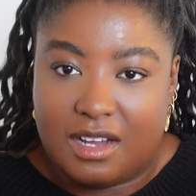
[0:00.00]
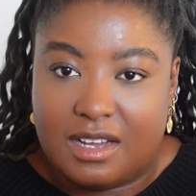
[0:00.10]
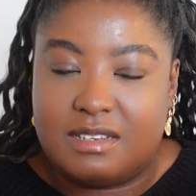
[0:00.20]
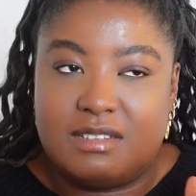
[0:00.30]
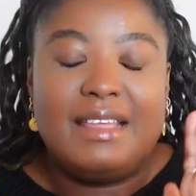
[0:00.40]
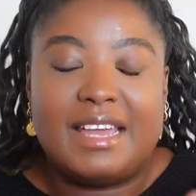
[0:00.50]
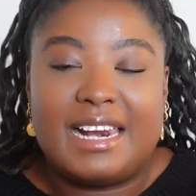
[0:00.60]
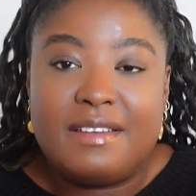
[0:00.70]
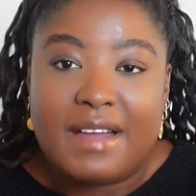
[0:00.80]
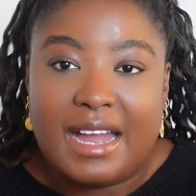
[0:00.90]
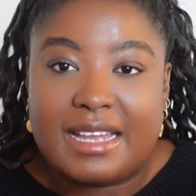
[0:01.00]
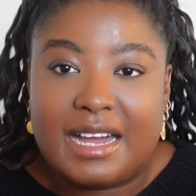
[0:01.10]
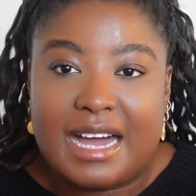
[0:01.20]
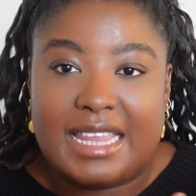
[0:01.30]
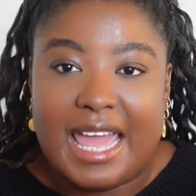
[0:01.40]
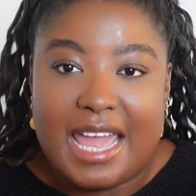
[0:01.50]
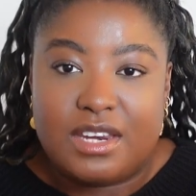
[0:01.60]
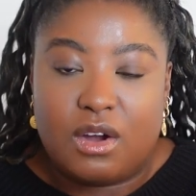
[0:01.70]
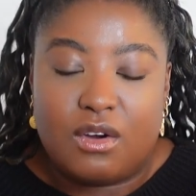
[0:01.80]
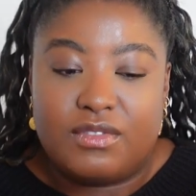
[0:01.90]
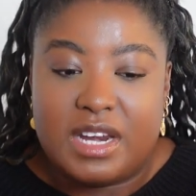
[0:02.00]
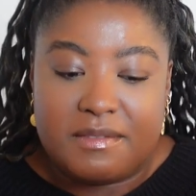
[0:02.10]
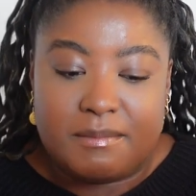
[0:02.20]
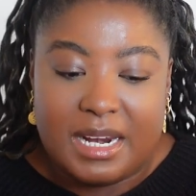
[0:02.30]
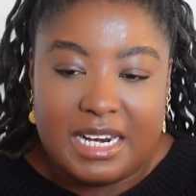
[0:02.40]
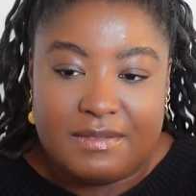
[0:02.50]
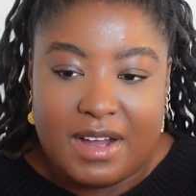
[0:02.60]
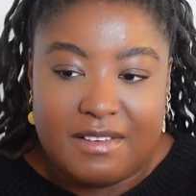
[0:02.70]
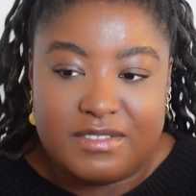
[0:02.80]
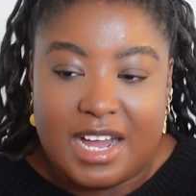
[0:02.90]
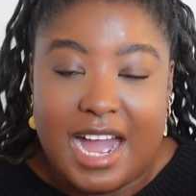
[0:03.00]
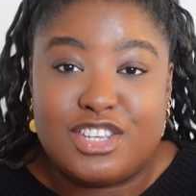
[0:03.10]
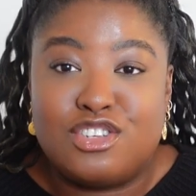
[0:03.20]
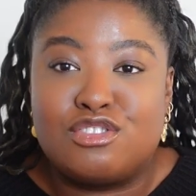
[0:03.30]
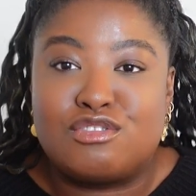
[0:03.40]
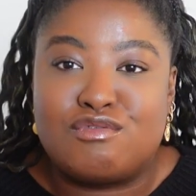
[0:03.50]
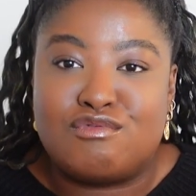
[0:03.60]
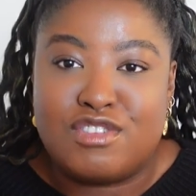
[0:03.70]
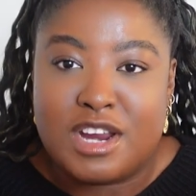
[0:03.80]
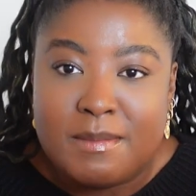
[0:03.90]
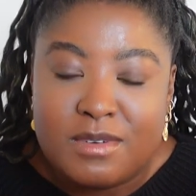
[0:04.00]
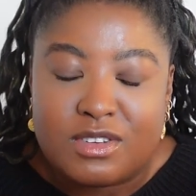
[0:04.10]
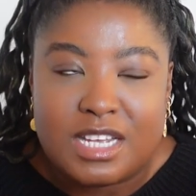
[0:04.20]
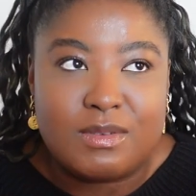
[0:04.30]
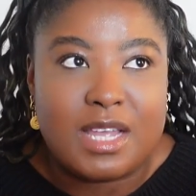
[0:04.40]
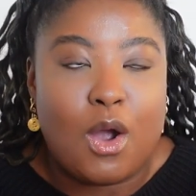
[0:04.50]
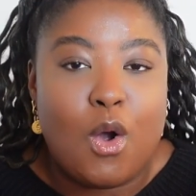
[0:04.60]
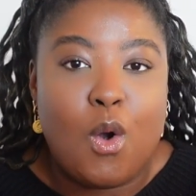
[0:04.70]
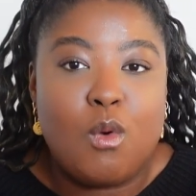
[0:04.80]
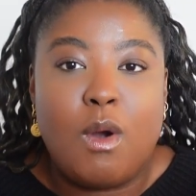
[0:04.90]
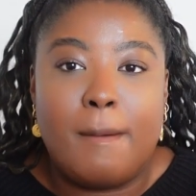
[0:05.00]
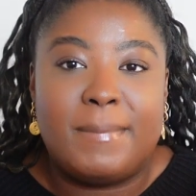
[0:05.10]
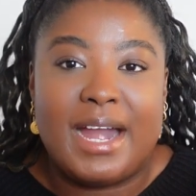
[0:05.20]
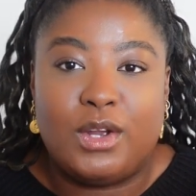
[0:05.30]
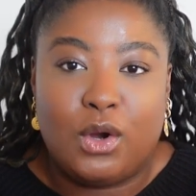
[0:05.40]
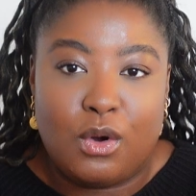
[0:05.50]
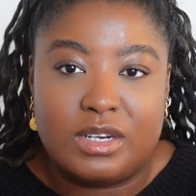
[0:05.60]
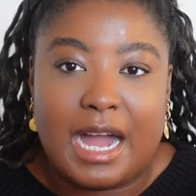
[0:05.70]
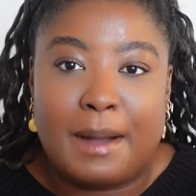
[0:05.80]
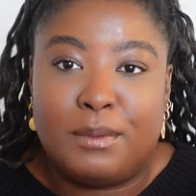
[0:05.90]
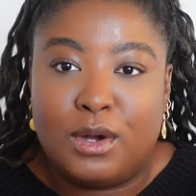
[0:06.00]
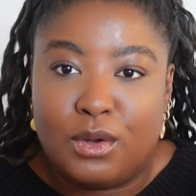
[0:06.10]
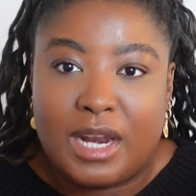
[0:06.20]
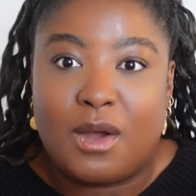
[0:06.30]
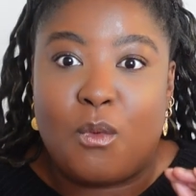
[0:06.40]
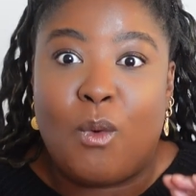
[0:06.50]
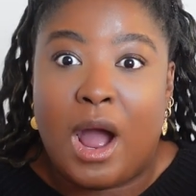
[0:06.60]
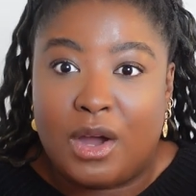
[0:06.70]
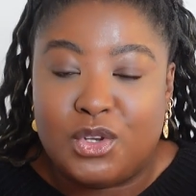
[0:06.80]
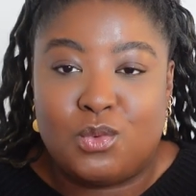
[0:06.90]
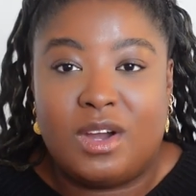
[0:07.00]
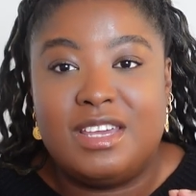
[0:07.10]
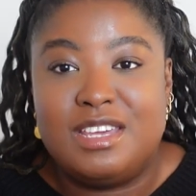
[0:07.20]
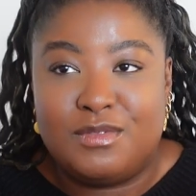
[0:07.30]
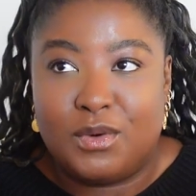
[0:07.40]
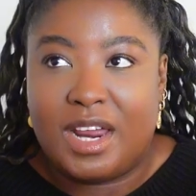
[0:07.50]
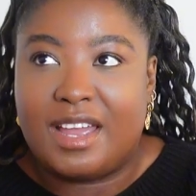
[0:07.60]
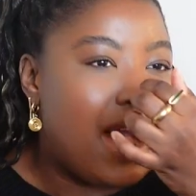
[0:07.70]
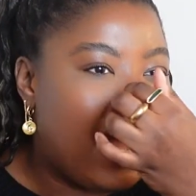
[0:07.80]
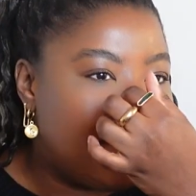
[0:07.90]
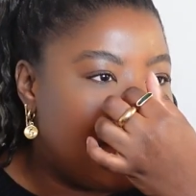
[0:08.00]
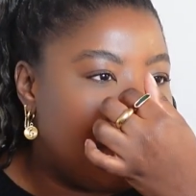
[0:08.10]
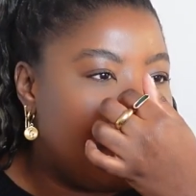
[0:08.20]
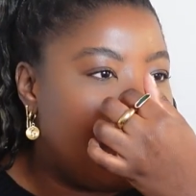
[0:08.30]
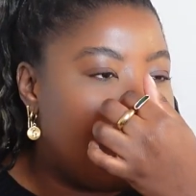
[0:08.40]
and the cliffhanger at the end of Ballad Never After, I screamed because I was like, oh my god, Apollo, like wow, you are evil. Like I had an